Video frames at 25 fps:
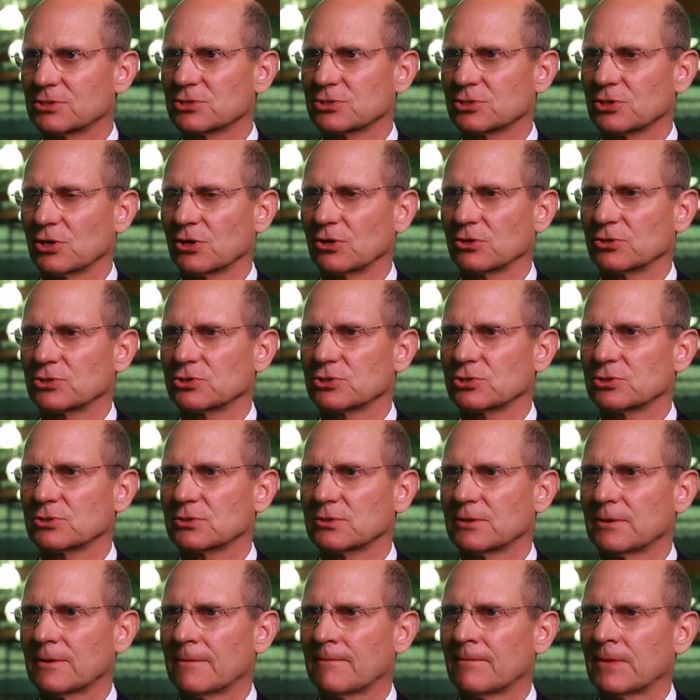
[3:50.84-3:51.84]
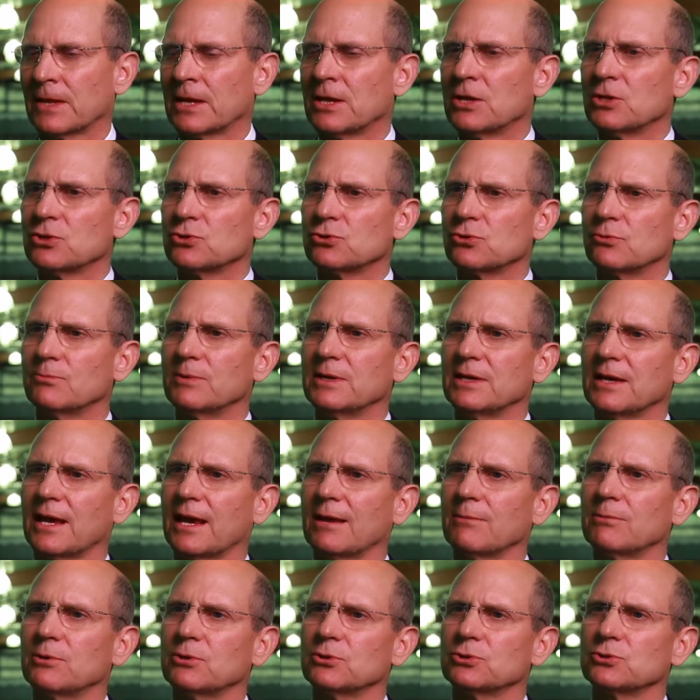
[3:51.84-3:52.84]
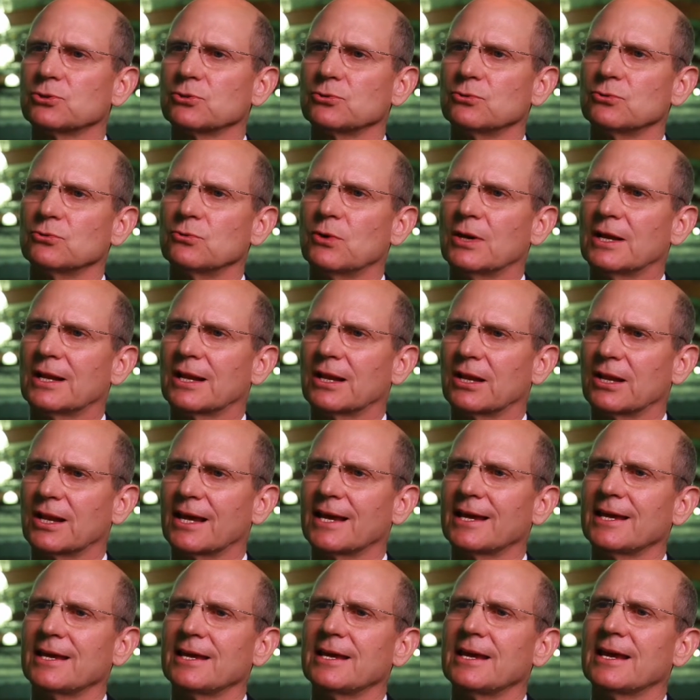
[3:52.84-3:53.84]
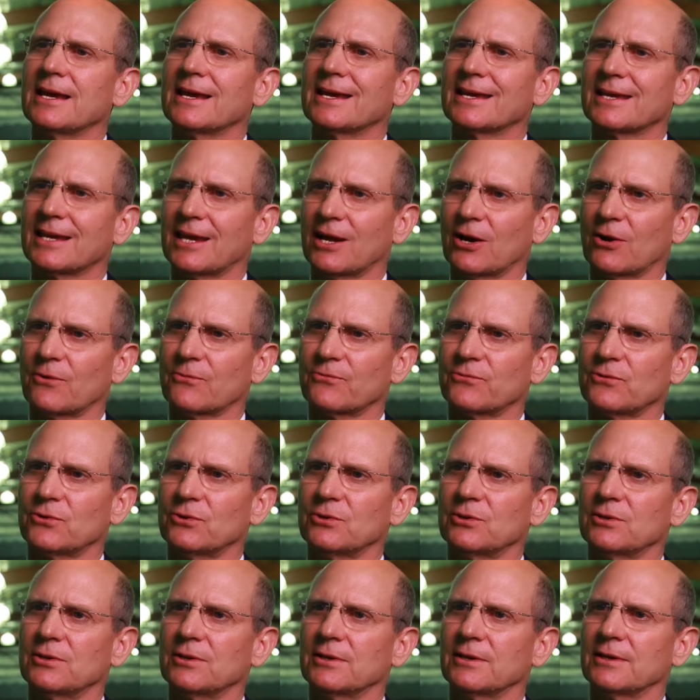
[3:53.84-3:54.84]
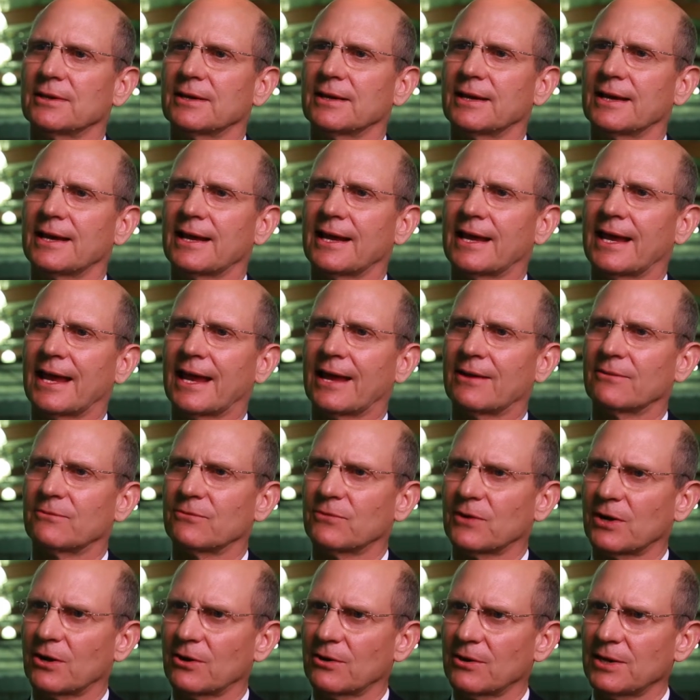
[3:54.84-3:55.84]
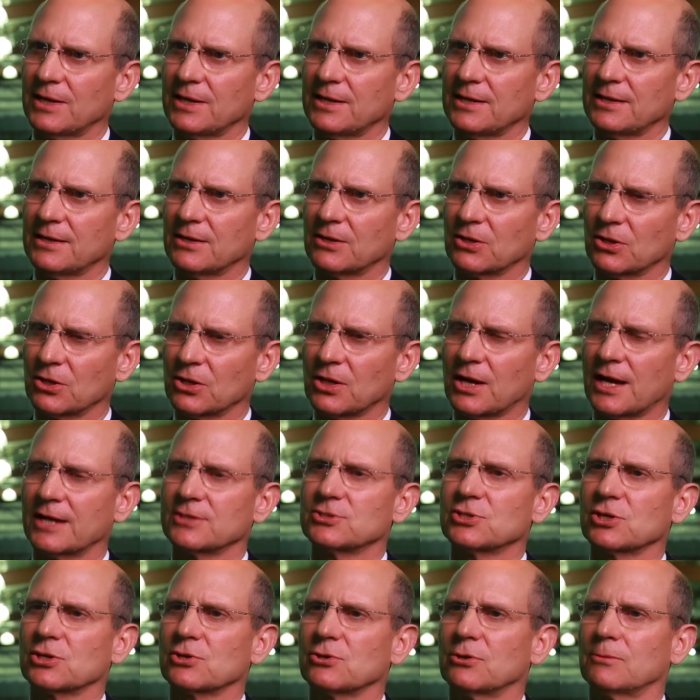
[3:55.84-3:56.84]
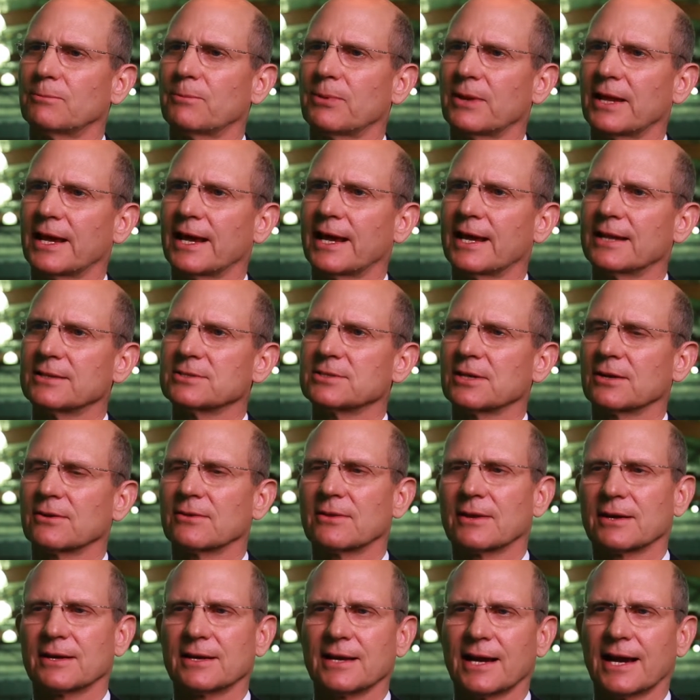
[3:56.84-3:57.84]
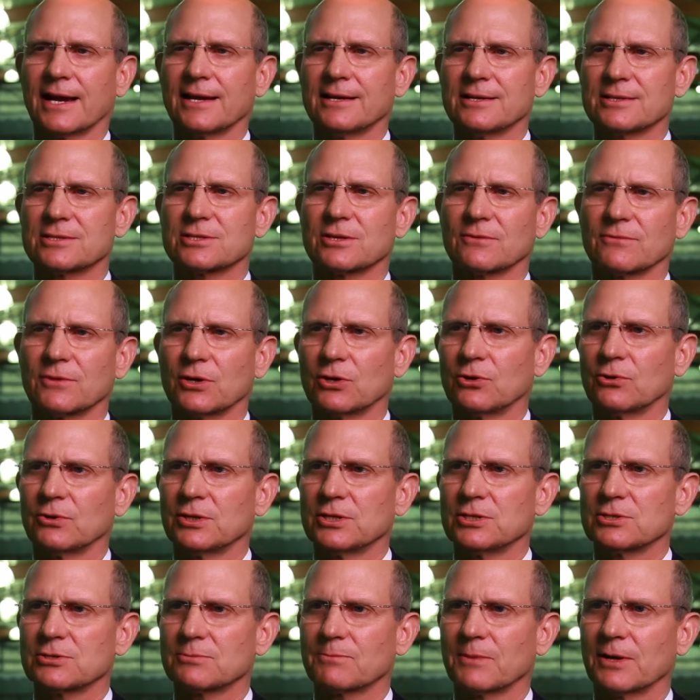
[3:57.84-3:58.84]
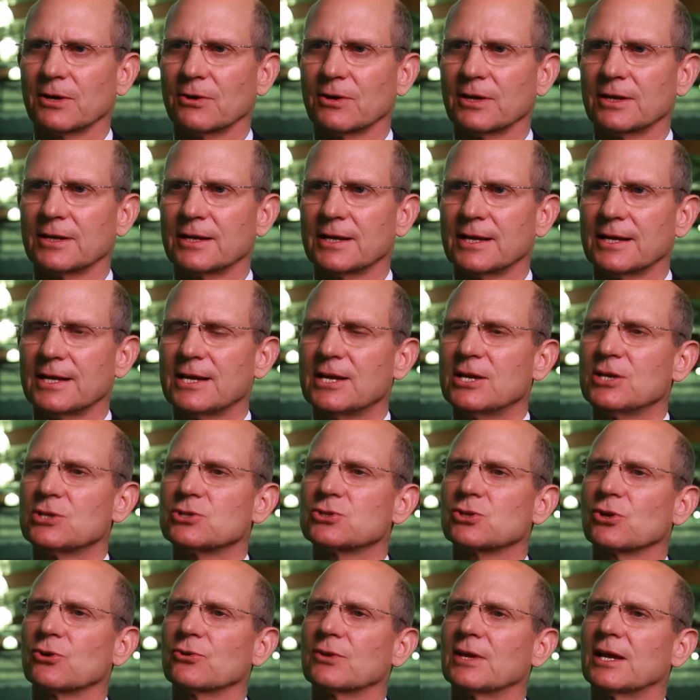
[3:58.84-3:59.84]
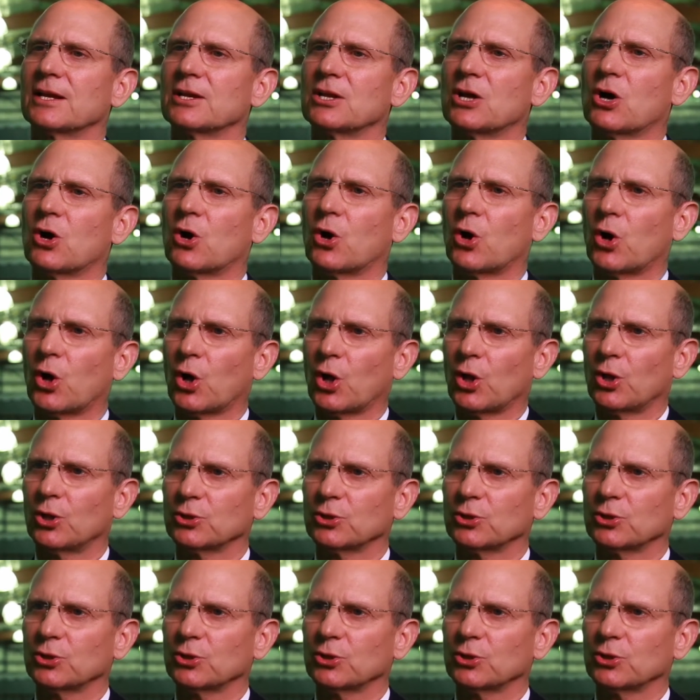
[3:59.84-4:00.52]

church to be able to lay careful and very logical plans under the guidance of the Holy Spirit, so that all